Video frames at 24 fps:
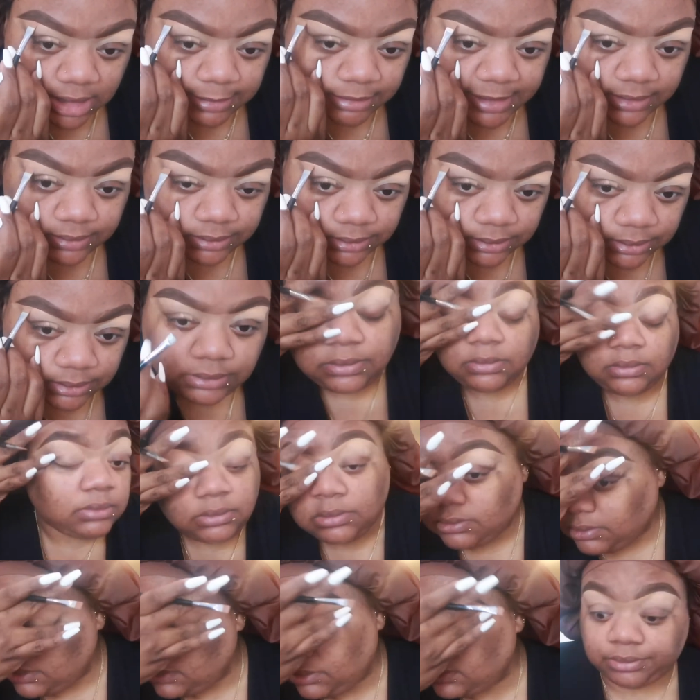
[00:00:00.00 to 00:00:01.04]
and
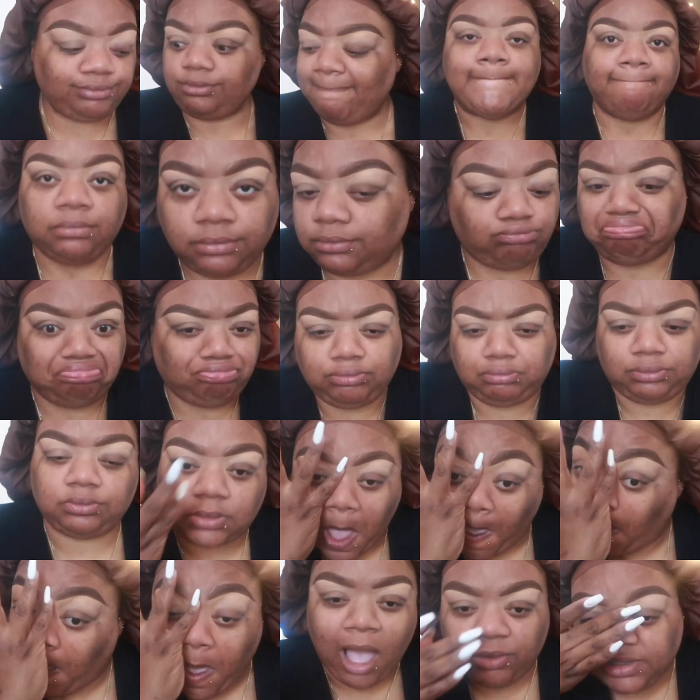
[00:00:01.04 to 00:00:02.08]
taking all day.
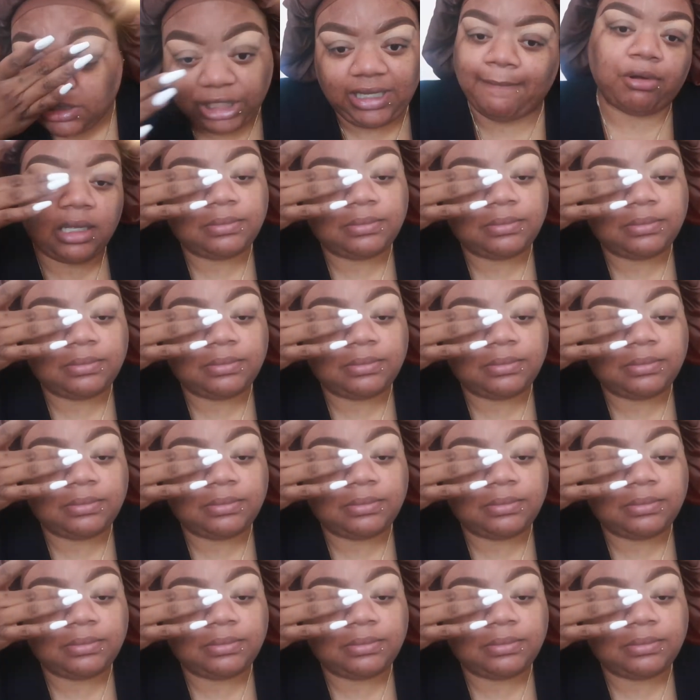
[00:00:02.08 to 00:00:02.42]
That's why I make sure I